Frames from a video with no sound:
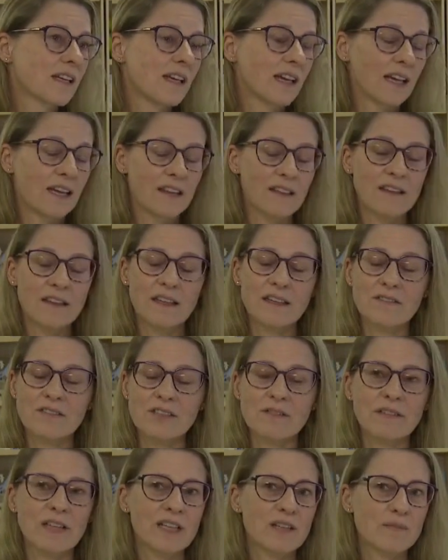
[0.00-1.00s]
and they've
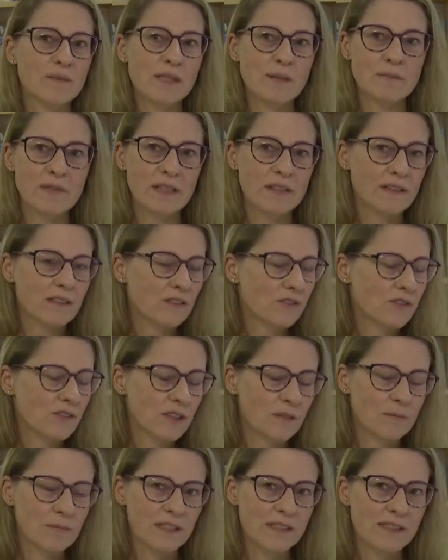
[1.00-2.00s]
developed something that should
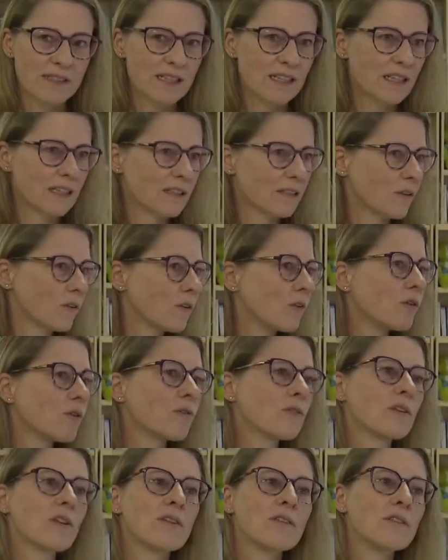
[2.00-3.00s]
have been seen a
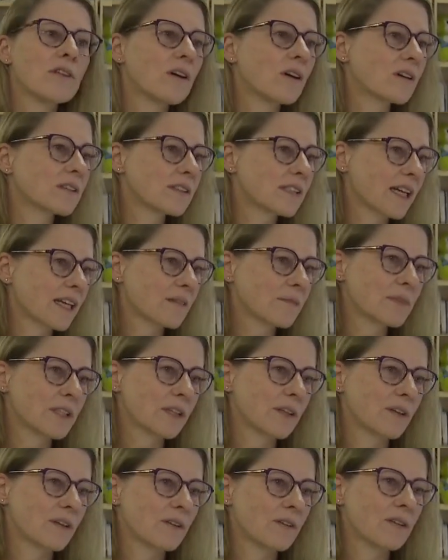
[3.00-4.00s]
whole long time ago.